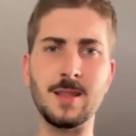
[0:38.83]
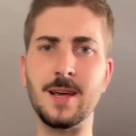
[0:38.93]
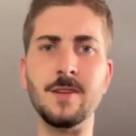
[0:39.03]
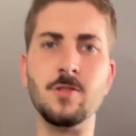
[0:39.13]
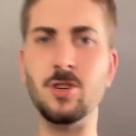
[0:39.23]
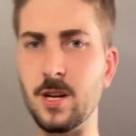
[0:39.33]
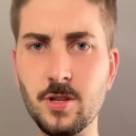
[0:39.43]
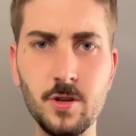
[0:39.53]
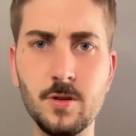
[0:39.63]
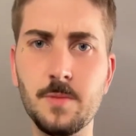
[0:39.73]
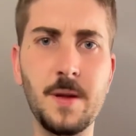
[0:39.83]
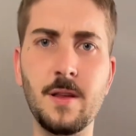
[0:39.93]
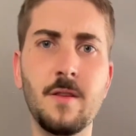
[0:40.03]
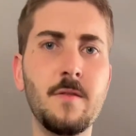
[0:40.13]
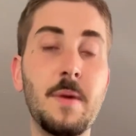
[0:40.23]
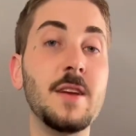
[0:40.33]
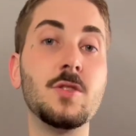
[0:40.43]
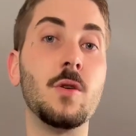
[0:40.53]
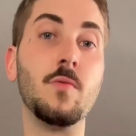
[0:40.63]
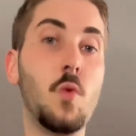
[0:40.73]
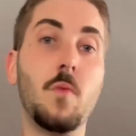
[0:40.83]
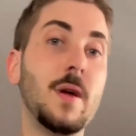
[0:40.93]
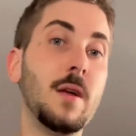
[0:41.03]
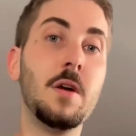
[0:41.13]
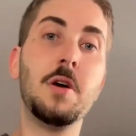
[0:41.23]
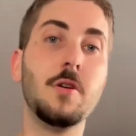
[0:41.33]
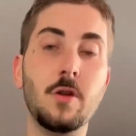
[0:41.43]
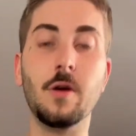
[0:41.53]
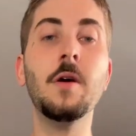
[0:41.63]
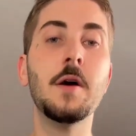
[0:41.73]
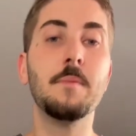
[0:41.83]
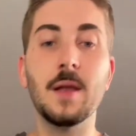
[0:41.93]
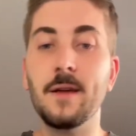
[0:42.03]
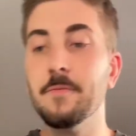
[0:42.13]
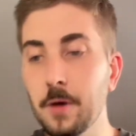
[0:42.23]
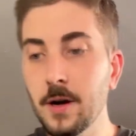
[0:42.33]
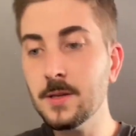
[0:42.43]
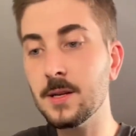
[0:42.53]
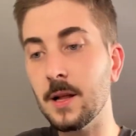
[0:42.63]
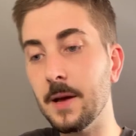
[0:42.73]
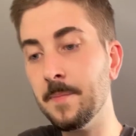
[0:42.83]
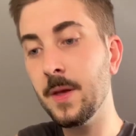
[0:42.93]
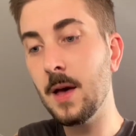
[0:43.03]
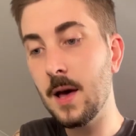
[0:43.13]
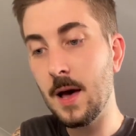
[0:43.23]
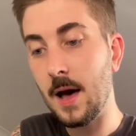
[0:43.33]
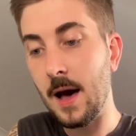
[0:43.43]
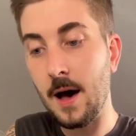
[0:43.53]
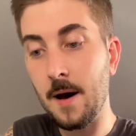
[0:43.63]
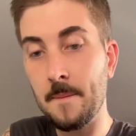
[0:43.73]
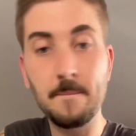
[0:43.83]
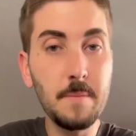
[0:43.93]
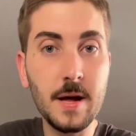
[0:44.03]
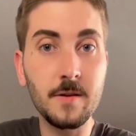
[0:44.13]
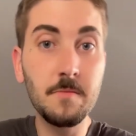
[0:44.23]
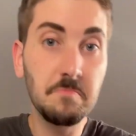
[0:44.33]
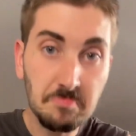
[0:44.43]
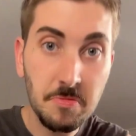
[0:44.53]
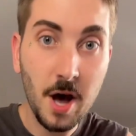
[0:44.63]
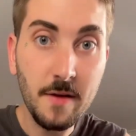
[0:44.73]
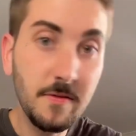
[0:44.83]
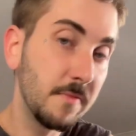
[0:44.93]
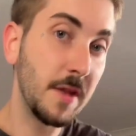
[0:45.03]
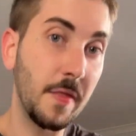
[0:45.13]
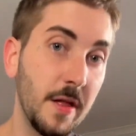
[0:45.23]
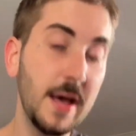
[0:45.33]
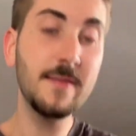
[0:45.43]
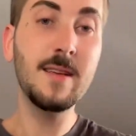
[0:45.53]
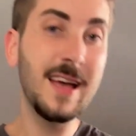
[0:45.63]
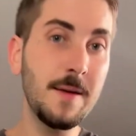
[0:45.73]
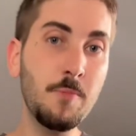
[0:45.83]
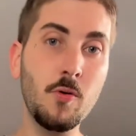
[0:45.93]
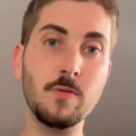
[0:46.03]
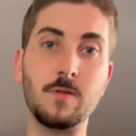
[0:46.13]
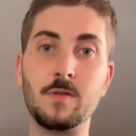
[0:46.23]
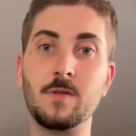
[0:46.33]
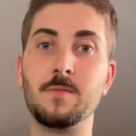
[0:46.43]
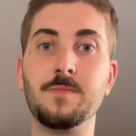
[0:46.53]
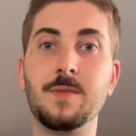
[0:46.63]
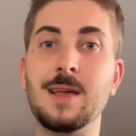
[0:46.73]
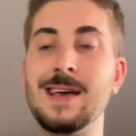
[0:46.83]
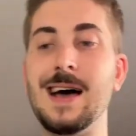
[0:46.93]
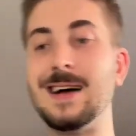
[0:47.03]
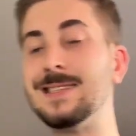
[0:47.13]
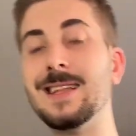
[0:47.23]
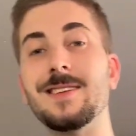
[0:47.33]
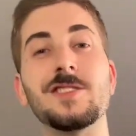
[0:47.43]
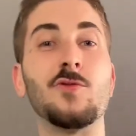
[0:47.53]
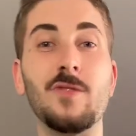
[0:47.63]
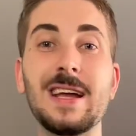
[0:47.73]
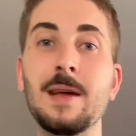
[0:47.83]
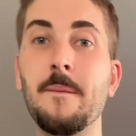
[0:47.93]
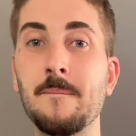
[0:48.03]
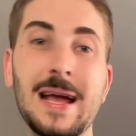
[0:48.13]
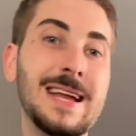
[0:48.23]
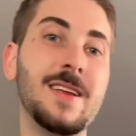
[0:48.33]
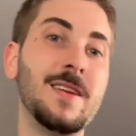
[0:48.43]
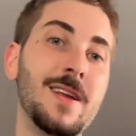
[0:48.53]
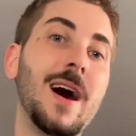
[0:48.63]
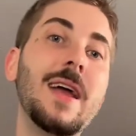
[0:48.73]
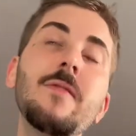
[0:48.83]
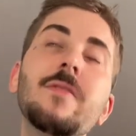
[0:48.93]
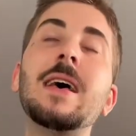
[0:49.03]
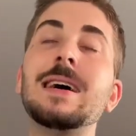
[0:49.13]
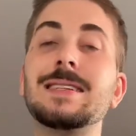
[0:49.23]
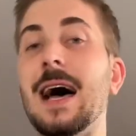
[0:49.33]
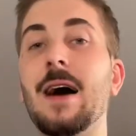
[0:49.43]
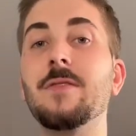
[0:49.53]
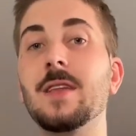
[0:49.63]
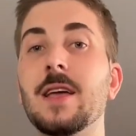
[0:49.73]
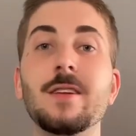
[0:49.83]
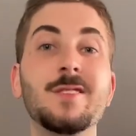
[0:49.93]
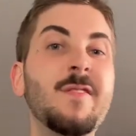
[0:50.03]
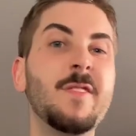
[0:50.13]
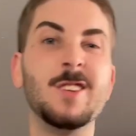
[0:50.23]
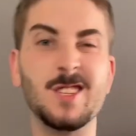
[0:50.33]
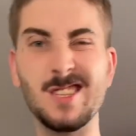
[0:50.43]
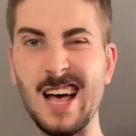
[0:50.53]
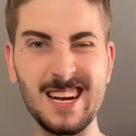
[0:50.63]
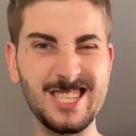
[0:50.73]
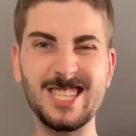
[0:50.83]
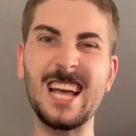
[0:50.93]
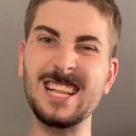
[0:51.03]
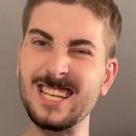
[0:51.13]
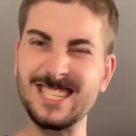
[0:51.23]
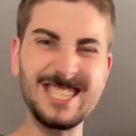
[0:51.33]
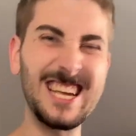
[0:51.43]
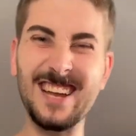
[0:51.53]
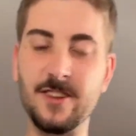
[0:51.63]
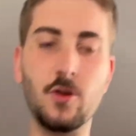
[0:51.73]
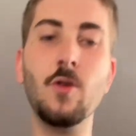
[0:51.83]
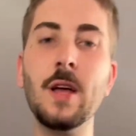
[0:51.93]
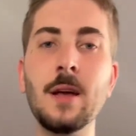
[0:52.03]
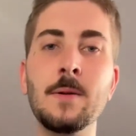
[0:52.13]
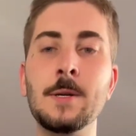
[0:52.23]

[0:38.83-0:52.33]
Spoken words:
then judge those opinions based on what we, believe personally. But knives, nonetheless, important. I'd say there's 3 main knives to have in the kitchen for just that daily standard cooking.